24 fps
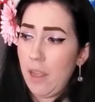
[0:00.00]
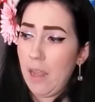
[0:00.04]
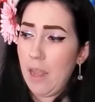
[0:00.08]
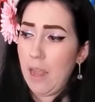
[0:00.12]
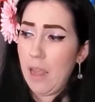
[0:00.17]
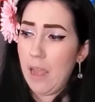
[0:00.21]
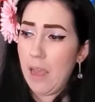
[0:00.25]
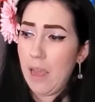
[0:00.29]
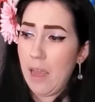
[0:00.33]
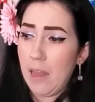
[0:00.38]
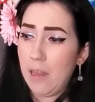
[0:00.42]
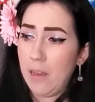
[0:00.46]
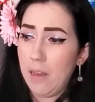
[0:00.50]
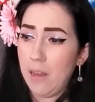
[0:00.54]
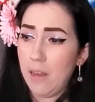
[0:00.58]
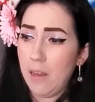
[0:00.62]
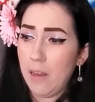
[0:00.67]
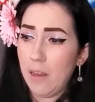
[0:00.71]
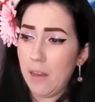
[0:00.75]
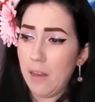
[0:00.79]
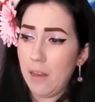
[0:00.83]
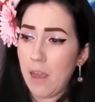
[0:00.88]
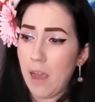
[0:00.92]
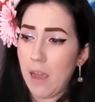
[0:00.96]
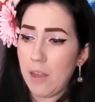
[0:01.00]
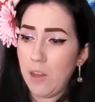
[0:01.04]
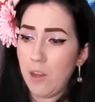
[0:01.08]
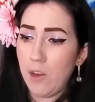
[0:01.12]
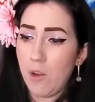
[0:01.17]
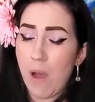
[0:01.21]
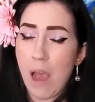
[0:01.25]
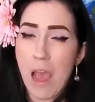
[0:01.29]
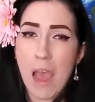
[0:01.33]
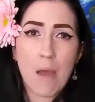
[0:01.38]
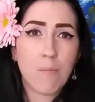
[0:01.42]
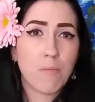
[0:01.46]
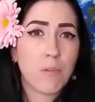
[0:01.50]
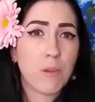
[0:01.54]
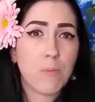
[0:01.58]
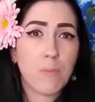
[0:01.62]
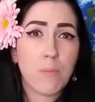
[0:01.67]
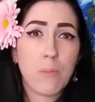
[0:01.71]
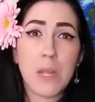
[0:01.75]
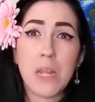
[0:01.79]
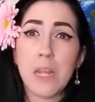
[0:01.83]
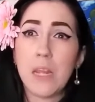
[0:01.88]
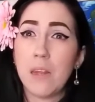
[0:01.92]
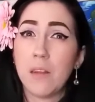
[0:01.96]
And, I have to
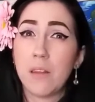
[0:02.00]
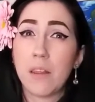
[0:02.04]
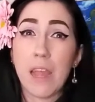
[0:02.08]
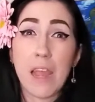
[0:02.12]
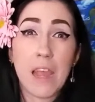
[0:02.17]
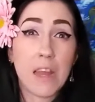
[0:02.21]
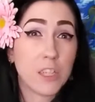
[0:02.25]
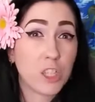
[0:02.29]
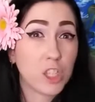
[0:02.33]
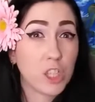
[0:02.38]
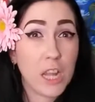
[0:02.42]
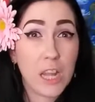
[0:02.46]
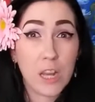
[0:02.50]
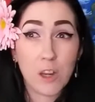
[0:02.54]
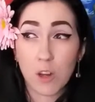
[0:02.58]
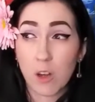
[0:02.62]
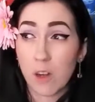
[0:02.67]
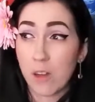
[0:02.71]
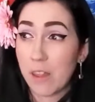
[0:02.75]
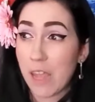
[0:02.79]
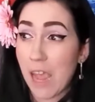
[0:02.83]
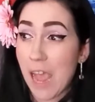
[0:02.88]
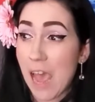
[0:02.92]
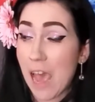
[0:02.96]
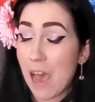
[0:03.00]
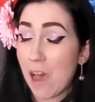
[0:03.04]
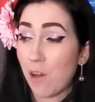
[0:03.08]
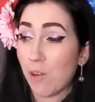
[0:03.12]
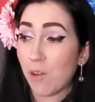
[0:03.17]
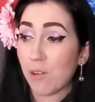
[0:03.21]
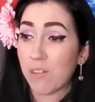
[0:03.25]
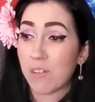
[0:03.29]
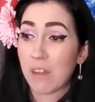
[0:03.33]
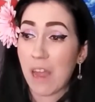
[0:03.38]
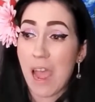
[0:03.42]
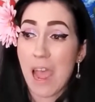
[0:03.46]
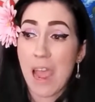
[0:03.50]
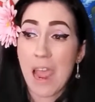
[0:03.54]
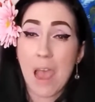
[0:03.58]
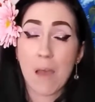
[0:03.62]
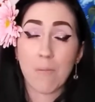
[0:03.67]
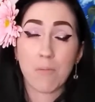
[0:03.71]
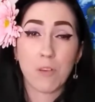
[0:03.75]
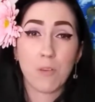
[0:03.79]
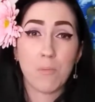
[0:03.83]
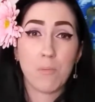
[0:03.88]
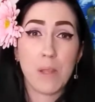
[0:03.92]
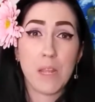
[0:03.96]
be the educator of the house. I
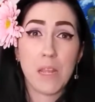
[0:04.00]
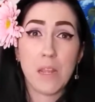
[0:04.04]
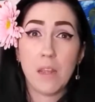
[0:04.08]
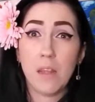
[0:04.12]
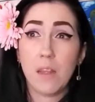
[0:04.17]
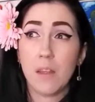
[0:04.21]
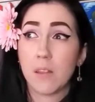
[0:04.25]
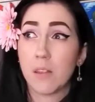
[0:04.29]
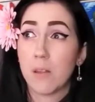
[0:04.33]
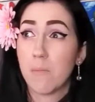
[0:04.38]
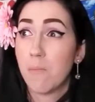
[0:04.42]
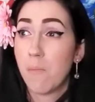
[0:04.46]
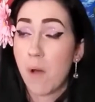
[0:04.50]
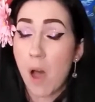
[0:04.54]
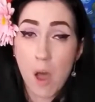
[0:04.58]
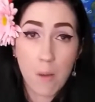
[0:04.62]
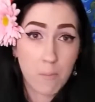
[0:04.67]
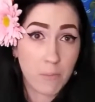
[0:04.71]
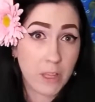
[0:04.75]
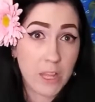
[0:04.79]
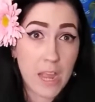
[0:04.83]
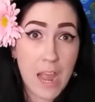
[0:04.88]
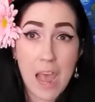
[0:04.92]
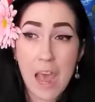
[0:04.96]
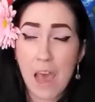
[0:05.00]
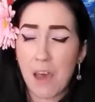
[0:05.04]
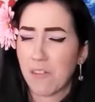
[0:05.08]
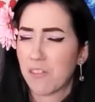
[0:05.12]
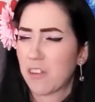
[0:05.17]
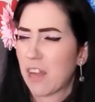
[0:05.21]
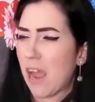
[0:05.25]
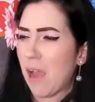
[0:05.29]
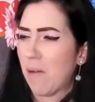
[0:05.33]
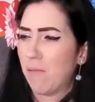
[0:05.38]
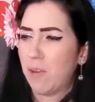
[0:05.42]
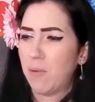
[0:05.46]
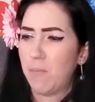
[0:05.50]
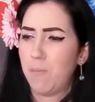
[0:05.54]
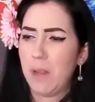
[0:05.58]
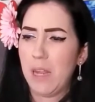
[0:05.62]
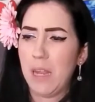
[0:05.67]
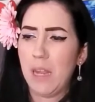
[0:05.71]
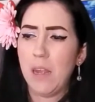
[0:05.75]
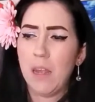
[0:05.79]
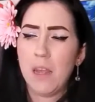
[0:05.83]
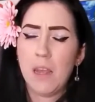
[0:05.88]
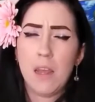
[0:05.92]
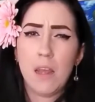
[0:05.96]
have to be the mom of the house. I have to
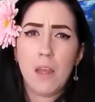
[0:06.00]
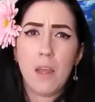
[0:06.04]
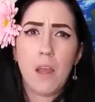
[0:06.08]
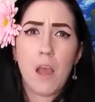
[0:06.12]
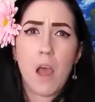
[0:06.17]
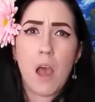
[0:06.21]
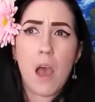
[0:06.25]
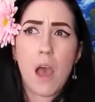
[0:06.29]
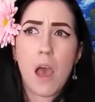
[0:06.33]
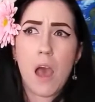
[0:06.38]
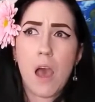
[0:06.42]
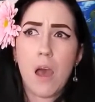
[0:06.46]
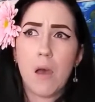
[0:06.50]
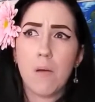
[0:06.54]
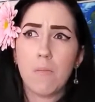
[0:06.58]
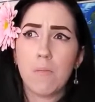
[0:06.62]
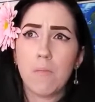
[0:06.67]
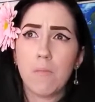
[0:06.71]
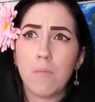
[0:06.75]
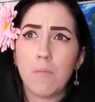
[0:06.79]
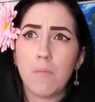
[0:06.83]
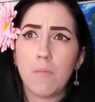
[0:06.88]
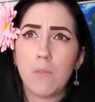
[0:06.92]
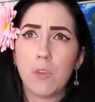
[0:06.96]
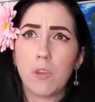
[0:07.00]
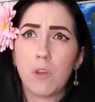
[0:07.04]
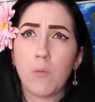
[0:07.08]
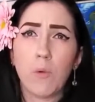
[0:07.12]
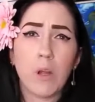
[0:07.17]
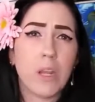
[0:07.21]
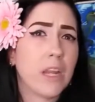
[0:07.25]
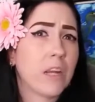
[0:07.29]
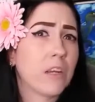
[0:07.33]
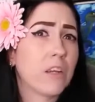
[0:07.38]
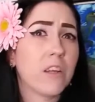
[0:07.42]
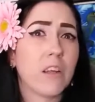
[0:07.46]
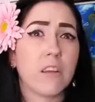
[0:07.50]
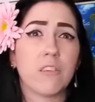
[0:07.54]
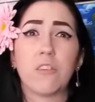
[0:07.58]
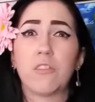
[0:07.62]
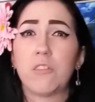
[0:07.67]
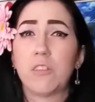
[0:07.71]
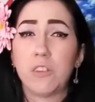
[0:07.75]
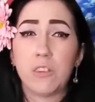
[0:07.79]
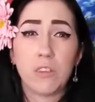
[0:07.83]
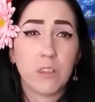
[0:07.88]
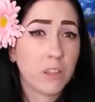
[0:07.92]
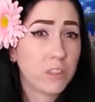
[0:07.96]
be the one that
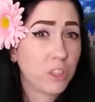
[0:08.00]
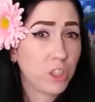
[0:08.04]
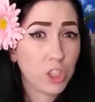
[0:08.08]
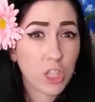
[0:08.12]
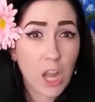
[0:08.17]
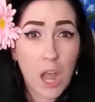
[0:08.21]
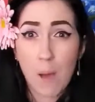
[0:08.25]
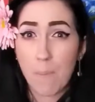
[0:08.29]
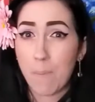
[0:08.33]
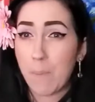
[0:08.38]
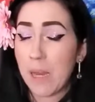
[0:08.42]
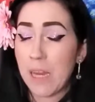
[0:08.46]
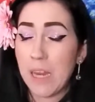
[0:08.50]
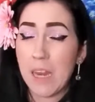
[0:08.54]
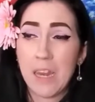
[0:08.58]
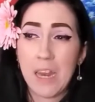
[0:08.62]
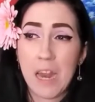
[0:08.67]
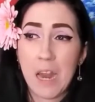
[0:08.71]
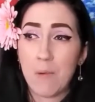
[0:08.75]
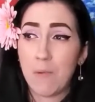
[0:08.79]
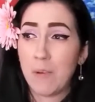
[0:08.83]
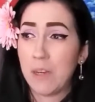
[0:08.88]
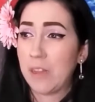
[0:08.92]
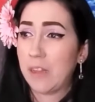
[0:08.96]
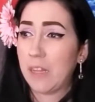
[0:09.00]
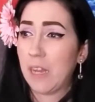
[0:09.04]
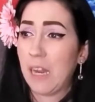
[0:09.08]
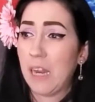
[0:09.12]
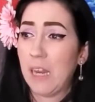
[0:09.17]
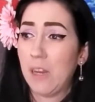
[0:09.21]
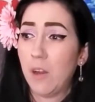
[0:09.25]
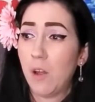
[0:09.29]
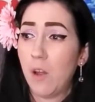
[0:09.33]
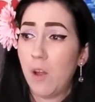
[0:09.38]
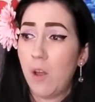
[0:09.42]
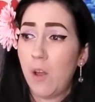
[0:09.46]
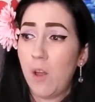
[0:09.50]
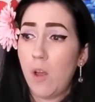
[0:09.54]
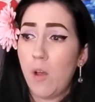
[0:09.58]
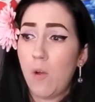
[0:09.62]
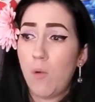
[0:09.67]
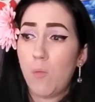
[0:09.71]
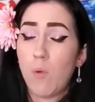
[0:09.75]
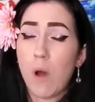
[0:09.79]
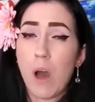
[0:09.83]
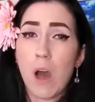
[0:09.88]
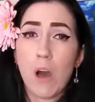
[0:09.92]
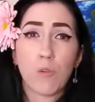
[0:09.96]
does the shopping and everything,
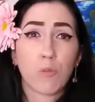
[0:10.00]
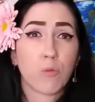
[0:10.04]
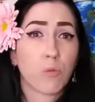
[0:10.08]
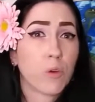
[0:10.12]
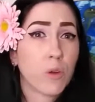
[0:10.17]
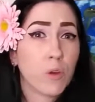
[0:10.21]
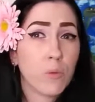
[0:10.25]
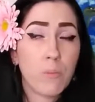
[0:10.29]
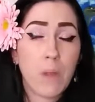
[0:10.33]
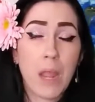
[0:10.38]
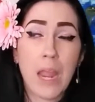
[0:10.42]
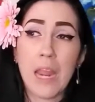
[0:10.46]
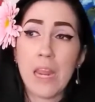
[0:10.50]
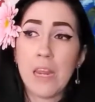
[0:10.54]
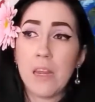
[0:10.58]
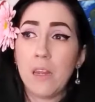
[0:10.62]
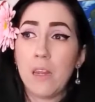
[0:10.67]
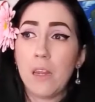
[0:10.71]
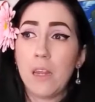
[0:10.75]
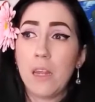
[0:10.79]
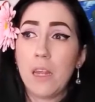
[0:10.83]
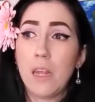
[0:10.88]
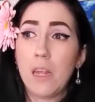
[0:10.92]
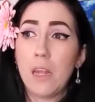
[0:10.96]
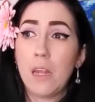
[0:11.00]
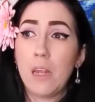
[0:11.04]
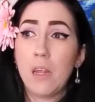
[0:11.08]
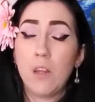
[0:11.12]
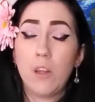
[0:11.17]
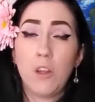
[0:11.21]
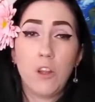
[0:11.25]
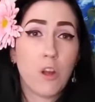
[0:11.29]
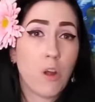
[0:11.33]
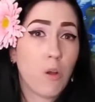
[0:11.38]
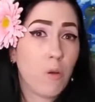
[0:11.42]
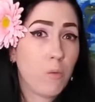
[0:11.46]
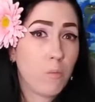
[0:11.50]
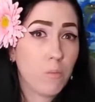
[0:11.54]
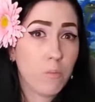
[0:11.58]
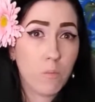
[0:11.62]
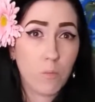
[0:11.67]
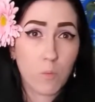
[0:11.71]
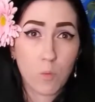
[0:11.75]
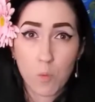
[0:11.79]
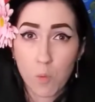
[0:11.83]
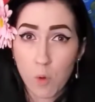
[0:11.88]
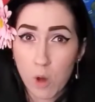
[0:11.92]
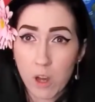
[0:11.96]
while roommate,
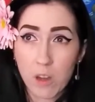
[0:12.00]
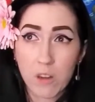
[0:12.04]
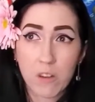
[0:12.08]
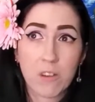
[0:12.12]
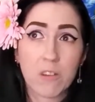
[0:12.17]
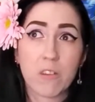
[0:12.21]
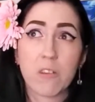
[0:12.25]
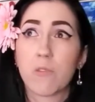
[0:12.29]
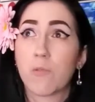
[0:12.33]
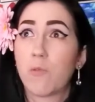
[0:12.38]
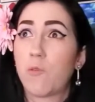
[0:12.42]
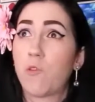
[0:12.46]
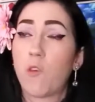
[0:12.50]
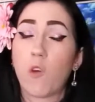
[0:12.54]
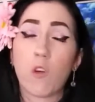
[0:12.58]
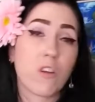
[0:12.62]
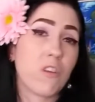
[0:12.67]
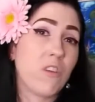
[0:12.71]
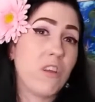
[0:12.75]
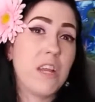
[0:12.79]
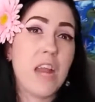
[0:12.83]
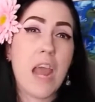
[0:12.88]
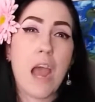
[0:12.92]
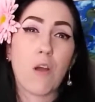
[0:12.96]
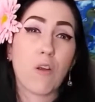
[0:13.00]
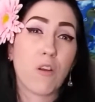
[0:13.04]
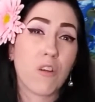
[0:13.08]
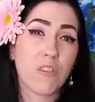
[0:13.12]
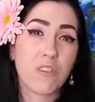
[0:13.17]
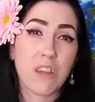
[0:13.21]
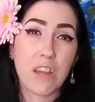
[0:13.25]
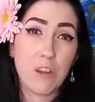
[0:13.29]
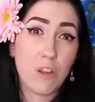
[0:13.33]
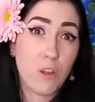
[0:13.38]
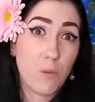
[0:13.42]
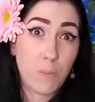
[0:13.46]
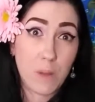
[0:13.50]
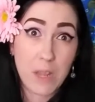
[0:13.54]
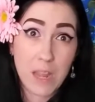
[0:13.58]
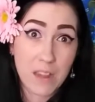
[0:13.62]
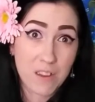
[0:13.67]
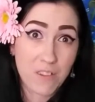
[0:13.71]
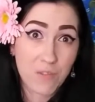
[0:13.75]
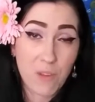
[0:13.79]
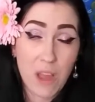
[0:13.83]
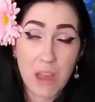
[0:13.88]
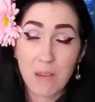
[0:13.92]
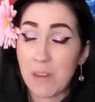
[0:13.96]
works 14 hours at
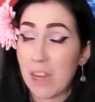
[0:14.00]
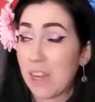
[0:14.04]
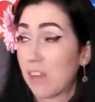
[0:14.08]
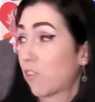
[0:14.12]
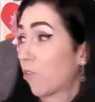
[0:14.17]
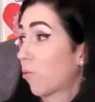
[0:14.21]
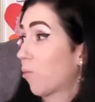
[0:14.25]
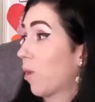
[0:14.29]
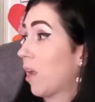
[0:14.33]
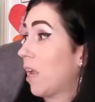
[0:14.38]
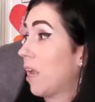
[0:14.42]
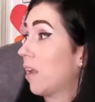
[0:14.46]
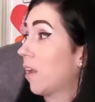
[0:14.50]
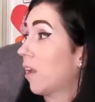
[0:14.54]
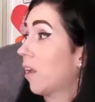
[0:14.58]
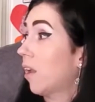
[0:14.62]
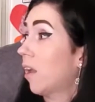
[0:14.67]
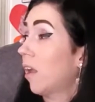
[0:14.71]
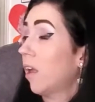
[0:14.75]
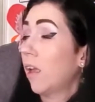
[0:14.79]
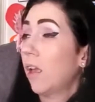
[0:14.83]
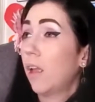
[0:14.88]
UPS 5 days a week.